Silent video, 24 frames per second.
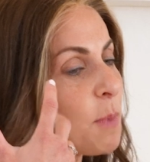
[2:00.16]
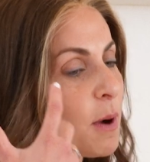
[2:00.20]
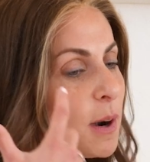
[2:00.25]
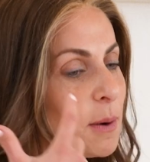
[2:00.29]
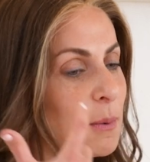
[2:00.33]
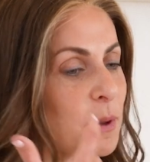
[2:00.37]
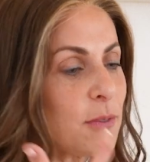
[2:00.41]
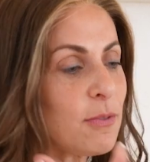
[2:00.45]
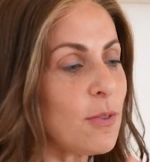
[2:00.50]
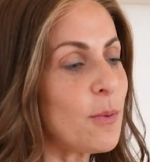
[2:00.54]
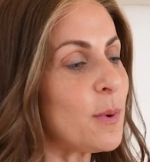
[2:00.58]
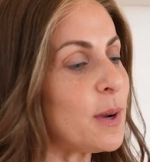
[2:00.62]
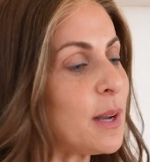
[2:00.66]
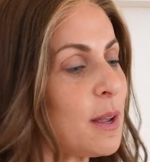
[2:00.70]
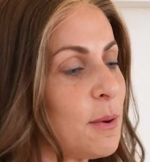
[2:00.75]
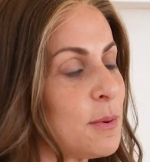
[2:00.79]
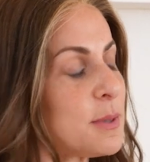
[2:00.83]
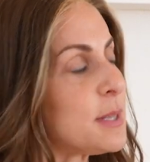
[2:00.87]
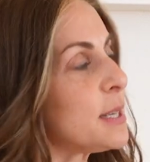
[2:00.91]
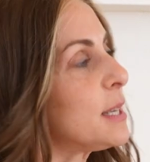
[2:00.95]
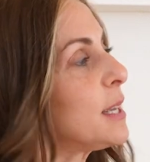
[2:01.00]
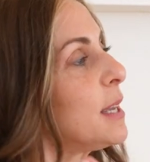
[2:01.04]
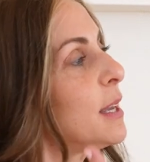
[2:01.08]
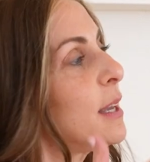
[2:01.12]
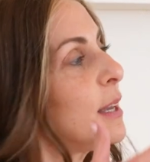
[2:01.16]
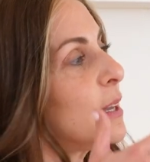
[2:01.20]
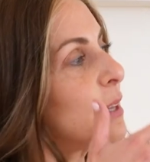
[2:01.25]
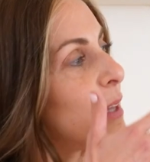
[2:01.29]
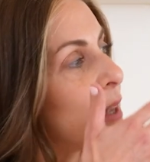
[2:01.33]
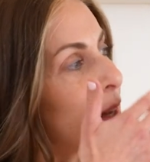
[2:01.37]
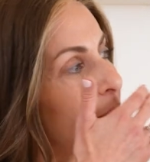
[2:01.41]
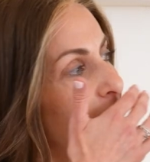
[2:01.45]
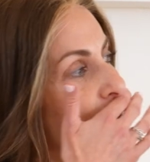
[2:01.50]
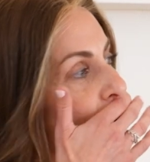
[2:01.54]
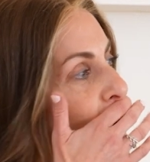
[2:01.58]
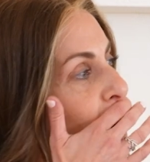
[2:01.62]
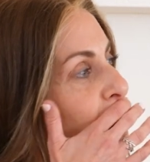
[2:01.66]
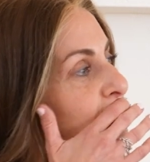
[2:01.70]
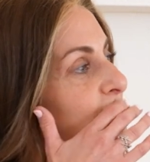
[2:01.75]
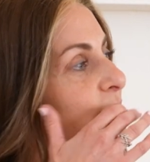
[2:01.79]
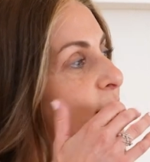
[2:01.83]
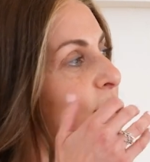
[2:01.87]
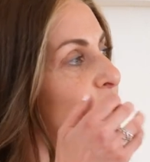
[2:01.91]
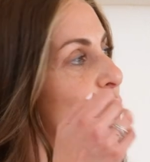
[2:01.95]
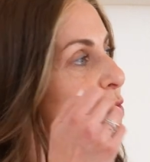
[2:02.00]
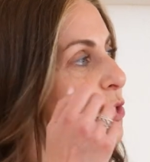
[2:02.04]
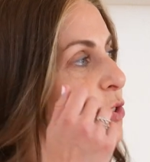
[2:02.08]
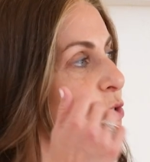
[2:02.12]
part of me from when I was a kid. If I would
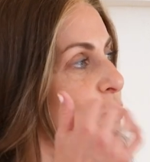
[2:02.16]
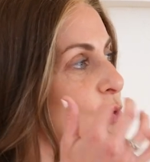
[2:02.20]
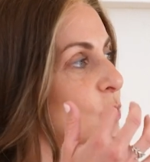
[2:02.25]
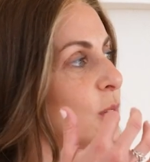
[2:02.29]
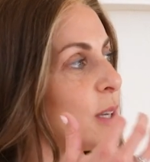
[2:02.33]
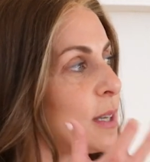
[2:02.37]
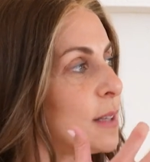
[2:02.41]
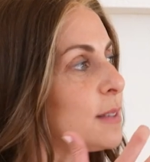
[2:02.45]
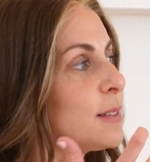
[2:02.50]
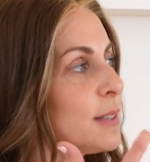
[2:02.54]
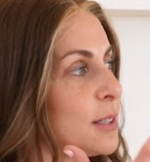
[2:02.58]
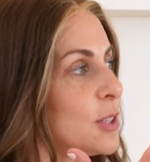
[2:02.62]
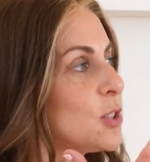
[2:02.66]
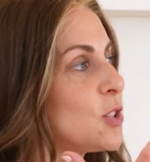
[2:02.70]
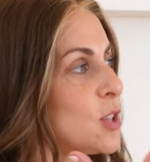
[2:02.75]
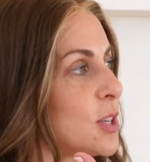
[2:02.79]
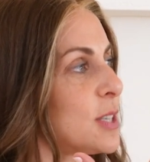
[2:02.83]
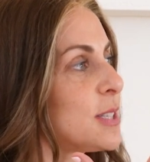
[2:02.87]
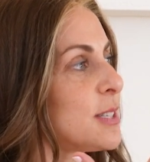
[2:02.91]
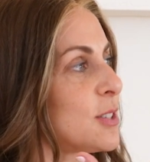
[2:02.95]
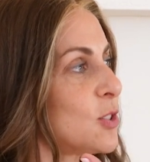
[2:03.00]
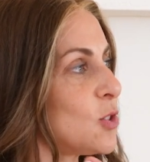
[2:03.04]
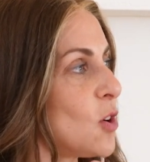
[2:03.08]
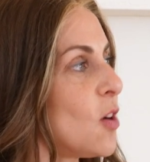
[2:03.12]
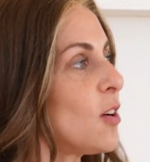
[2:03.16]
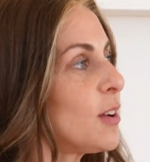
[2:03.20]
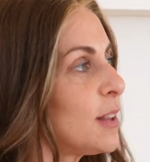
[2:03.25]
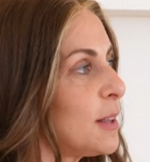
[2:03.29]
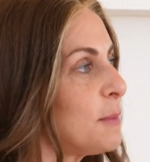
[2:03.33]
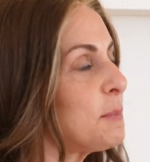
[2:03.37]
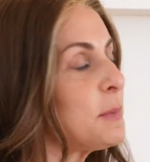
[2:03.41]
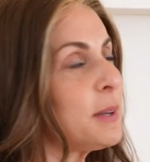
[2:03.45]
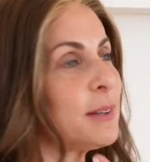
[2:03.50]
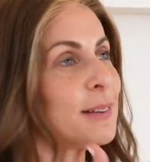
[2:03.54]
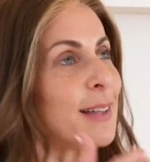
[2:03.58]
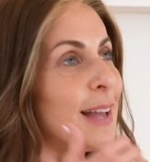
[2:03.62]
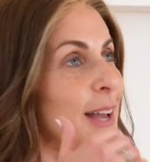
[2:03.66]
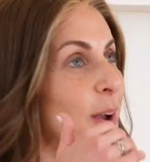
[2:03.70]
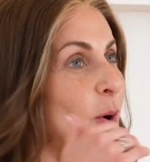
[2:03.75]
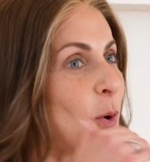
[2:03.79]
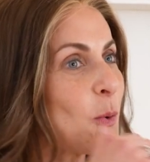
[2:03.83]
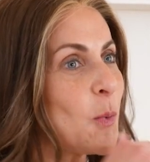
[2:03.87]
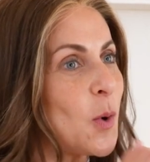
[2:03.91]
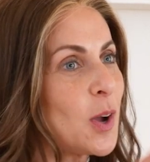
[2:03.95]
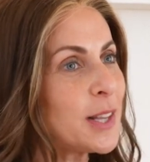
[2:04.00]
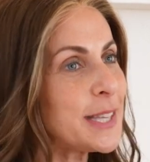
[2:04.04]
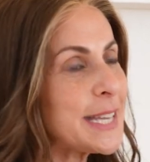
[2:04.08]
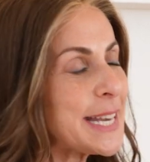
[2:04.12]
drink delicious chocolate milk, I
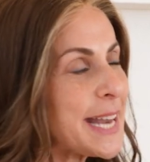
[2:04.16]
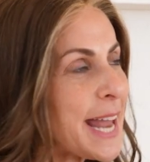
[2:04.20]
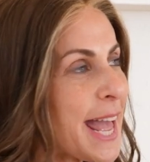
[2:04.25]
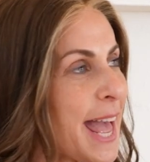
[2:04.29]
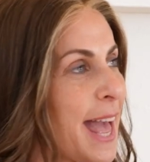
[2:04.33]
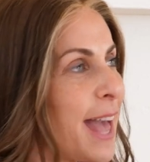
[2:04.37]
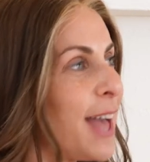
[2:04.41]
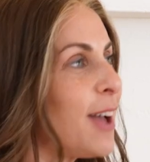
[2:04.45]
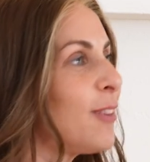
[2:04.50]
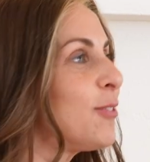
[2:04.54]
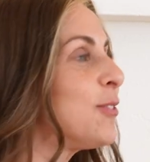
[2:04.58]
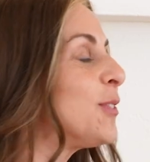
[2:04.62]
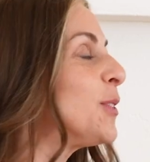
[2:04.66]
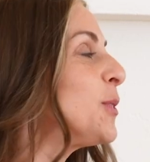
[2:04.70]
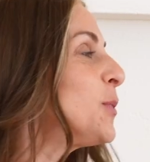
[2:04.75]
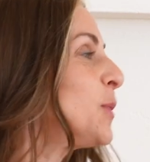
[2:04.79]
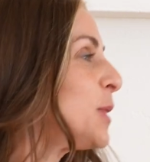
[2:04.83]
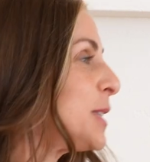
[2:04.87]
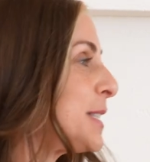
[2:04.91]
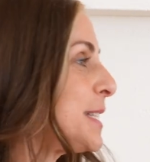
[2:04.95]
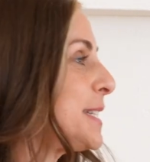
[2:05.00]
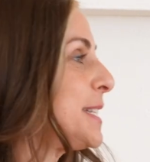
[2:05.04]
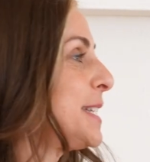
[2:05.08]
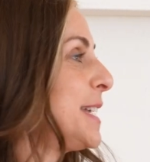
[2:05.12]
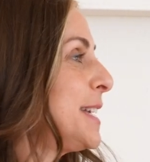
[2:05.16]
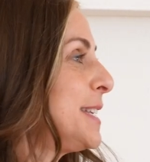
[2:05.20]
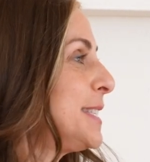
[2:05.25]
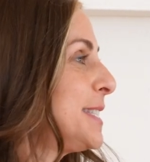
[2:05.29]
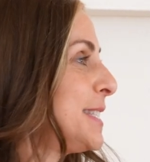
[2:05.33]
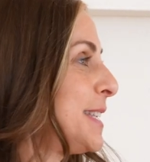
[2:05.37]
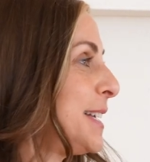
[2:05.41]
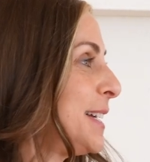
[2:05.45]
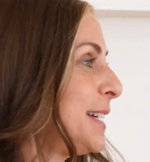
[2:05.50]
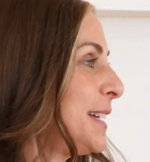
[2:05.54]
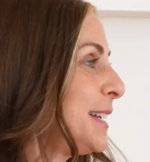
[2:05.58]
wanted everyone to taste it.